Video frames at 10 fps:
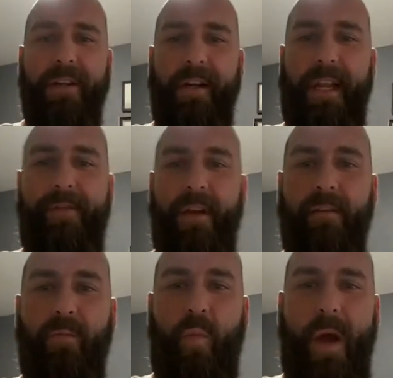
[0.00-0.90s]
I'm going to give you a
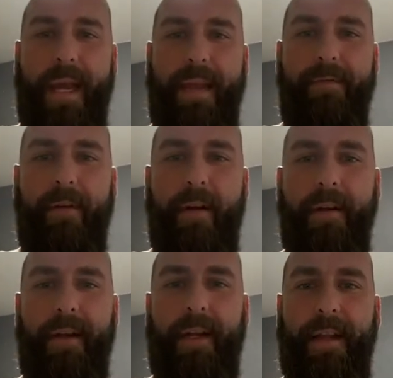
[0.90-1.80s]
wave, Ryan.
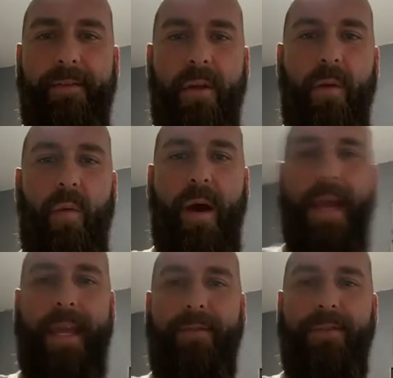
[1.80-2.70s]
I'm going to give you a
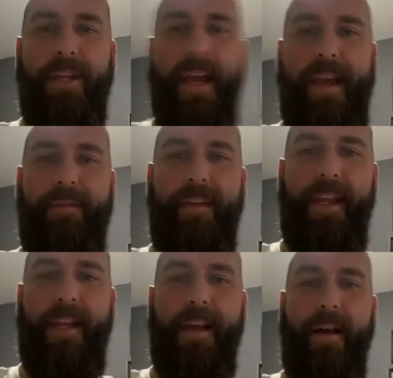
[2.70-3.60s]
wave, Jeff. There
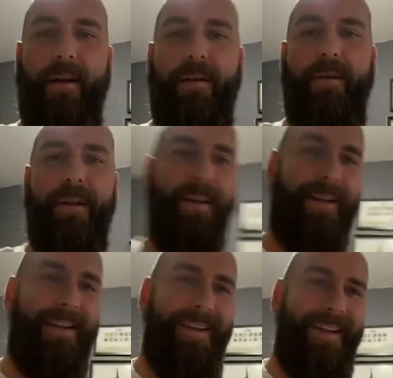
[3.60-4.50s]
you go.
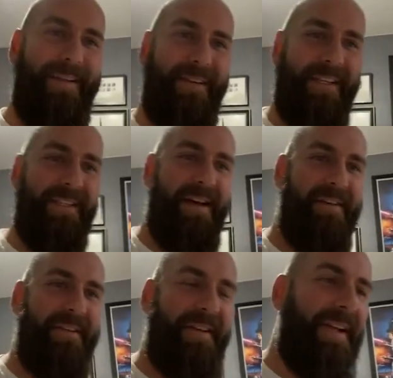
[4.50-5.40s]
Lovely
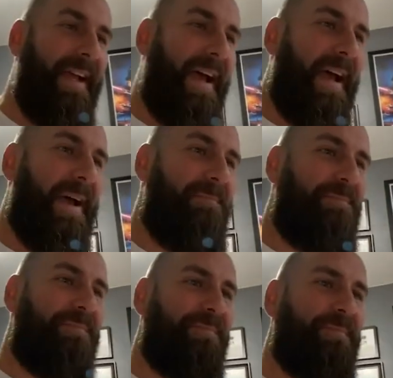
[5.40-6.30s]
stuff.
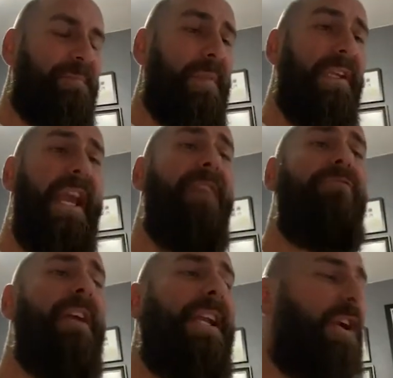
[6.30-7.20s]
Um, yeah,
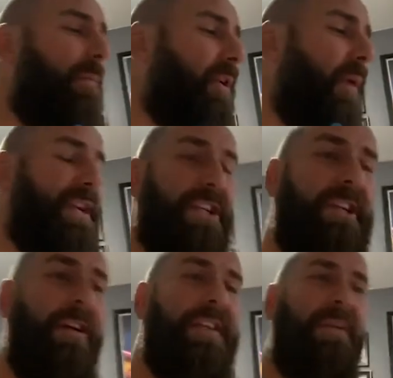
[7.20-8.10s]
really common question.
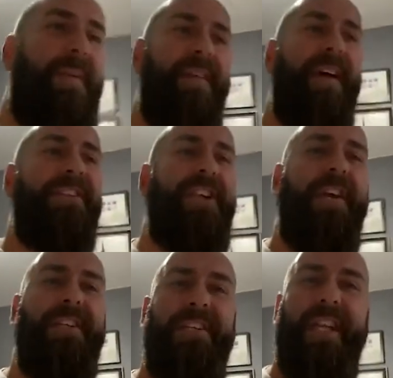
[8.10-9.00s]
Look, there's a bit of
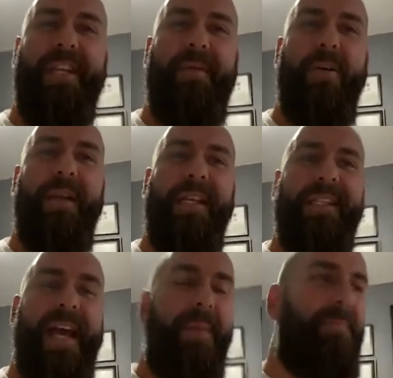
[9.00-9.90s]
uncertainty at the moment, is
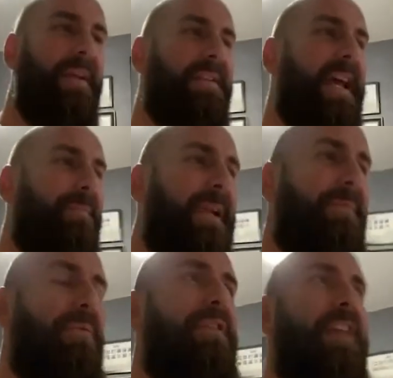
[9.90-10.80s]
there? Isn't there?
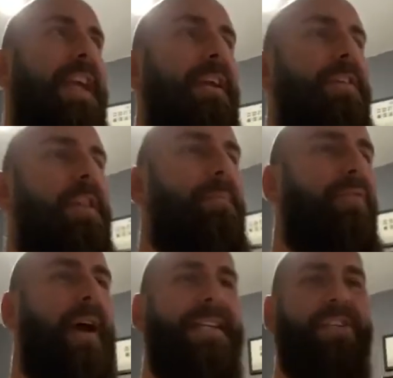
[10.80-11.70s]
People think that the
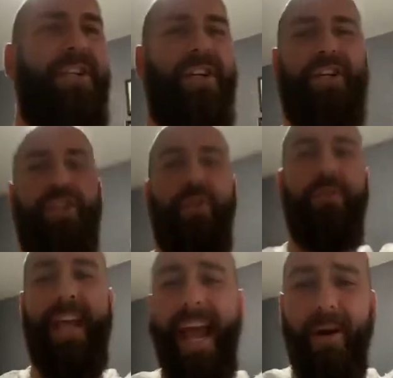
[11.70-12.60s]
prices are going to shoot
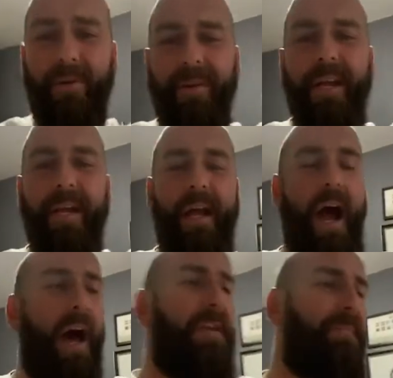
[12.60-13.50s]
down.
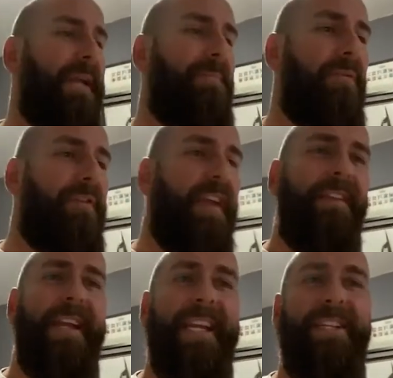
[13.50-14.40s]
Other people think
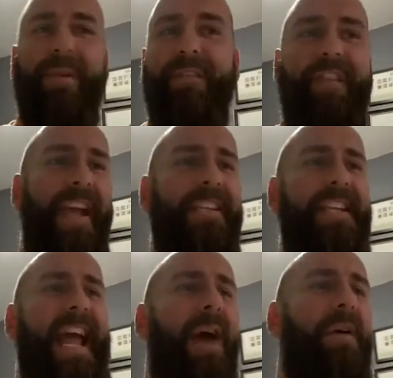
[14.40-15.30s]
they need to invest now.